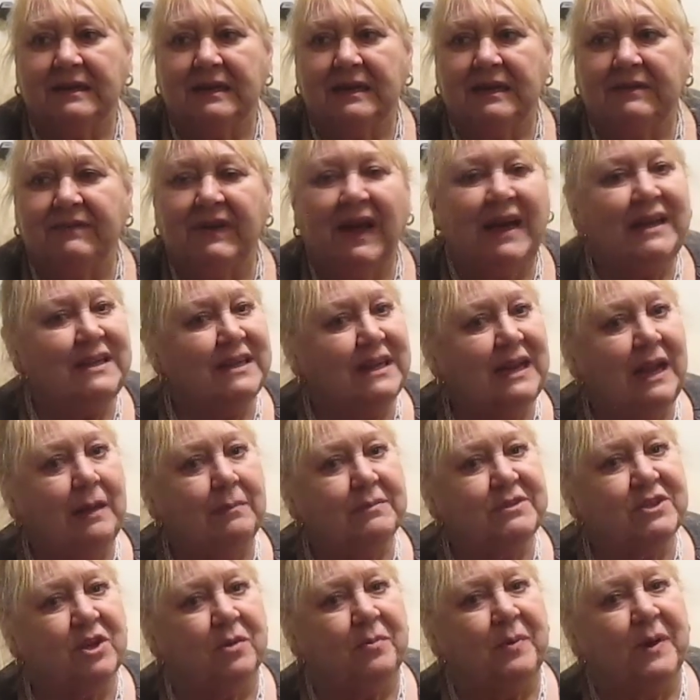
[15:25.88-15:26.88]
If I had a
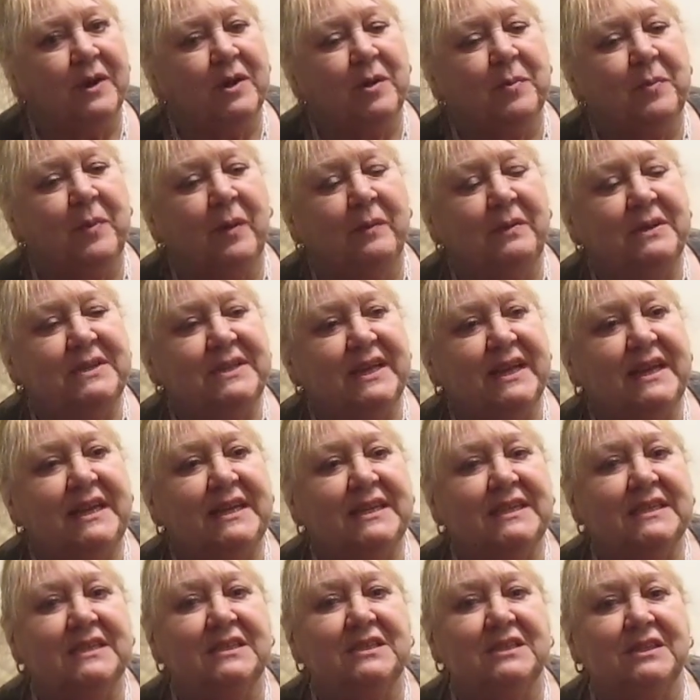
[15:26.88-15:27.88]
laptop, I could probably take
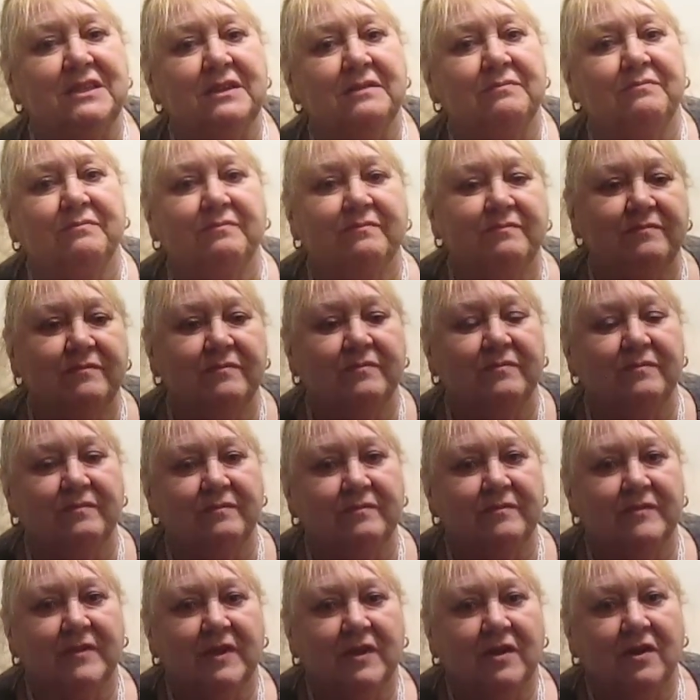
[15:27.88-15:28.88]
it into the,
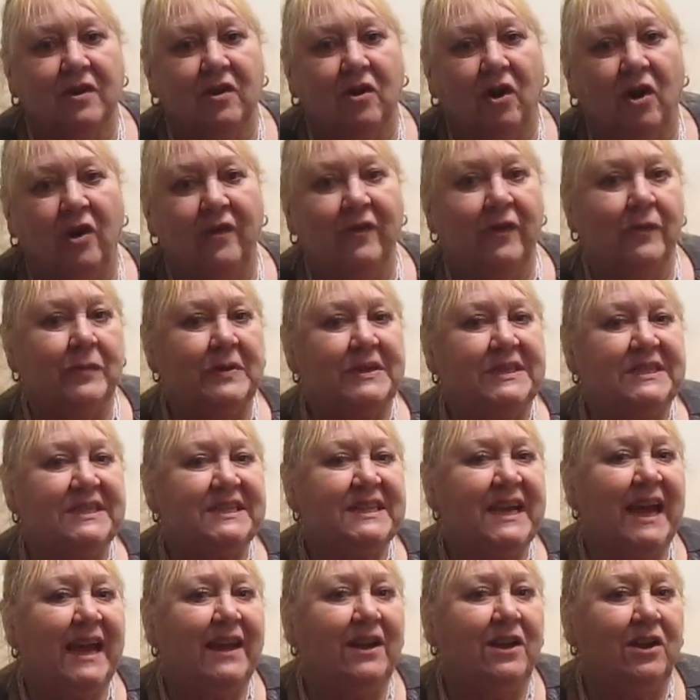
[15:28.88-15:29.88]
or if I was
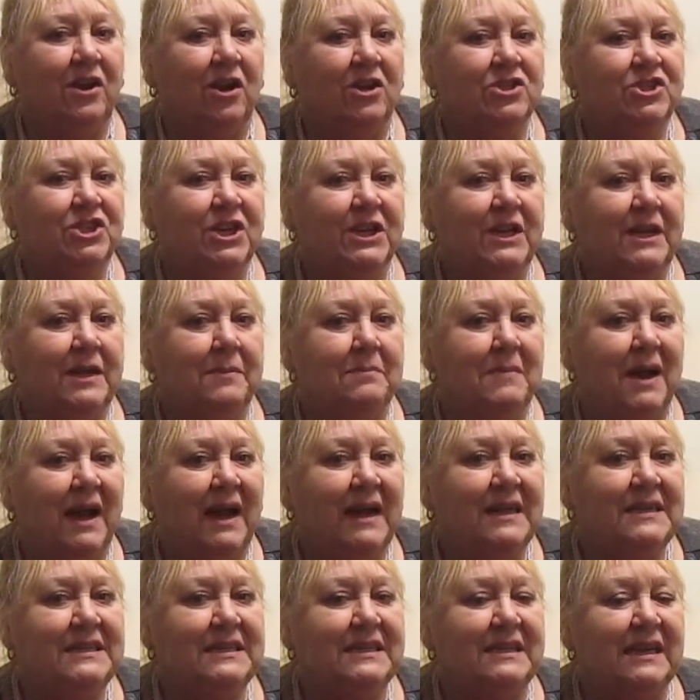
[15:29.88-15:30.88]
technologically
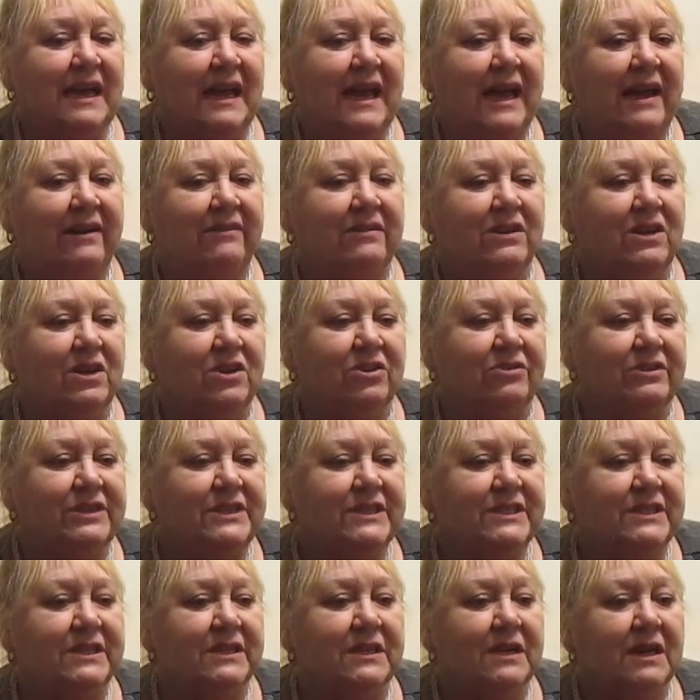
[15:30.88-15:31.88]
minded like Erin and
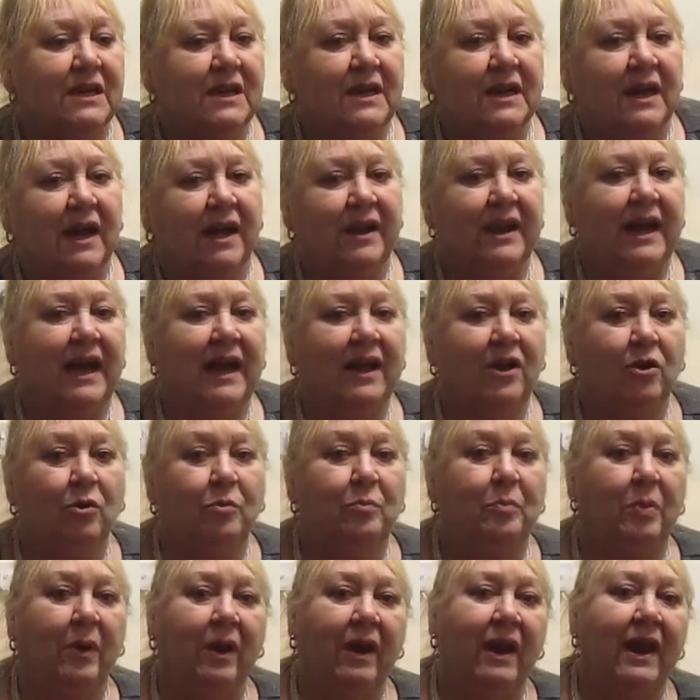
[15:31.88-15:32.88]
Kristen, and I
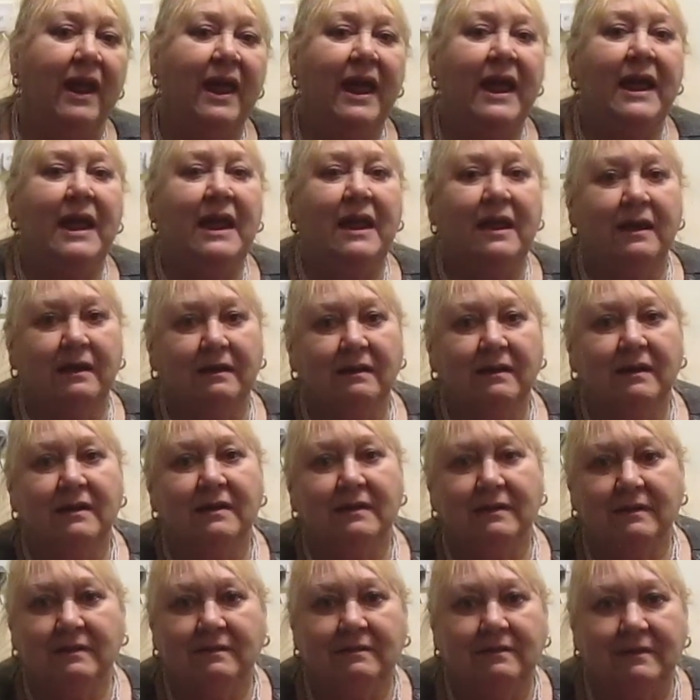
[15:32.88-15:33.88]
could play
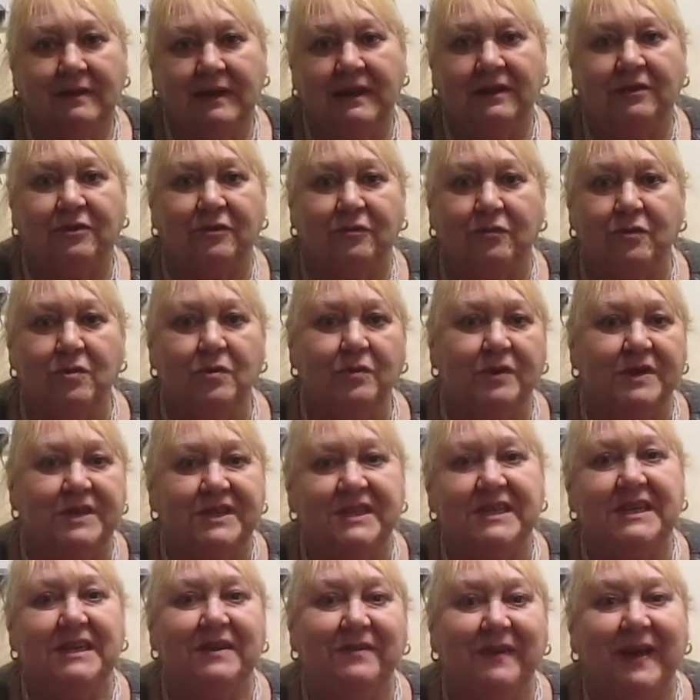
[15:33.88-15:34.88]
it through the
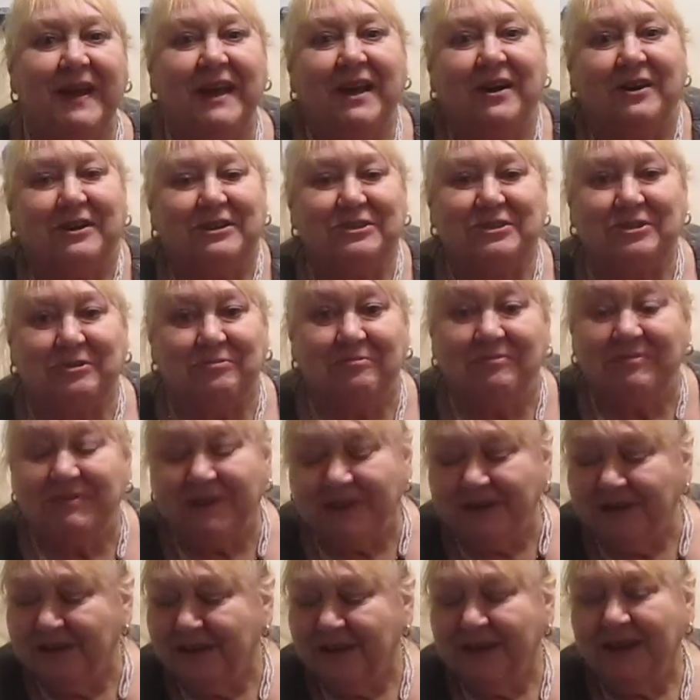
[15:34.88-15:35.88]
TV or
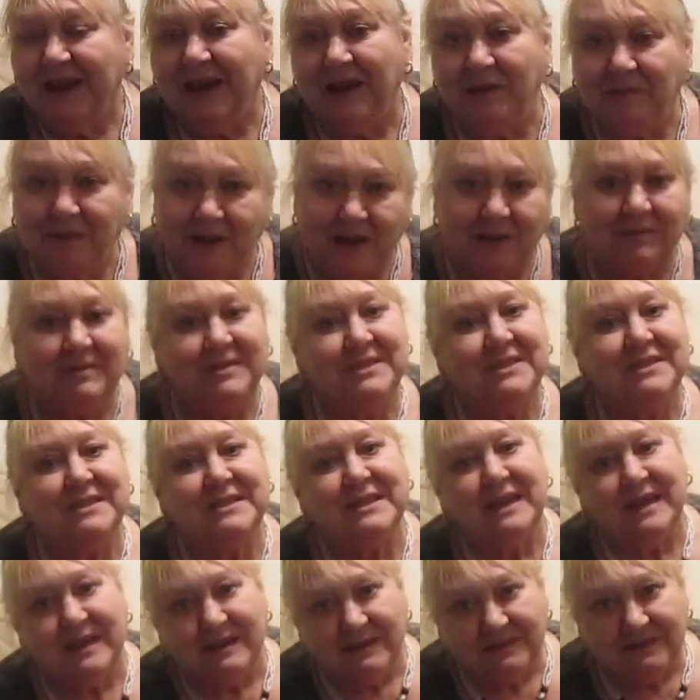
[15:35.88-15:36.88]
something, I'll be able to
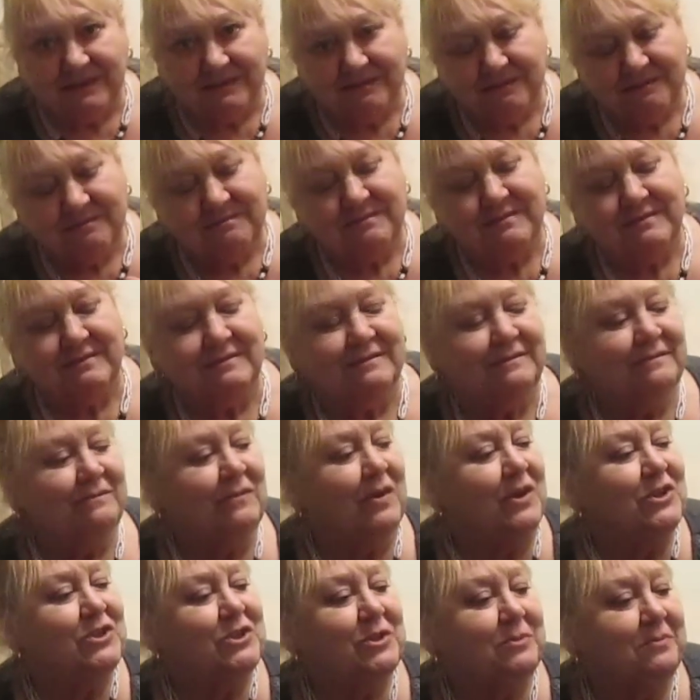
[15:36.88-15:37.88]
sit and
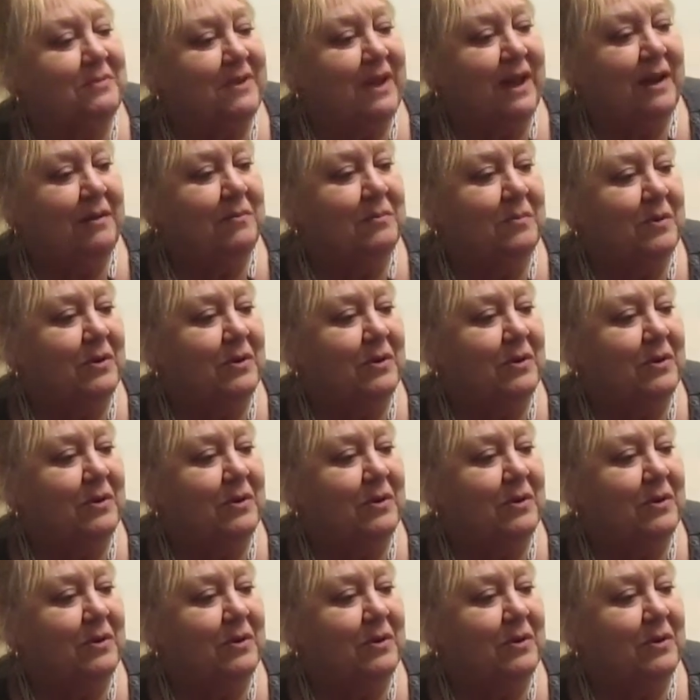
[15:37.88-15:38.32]
watch them then.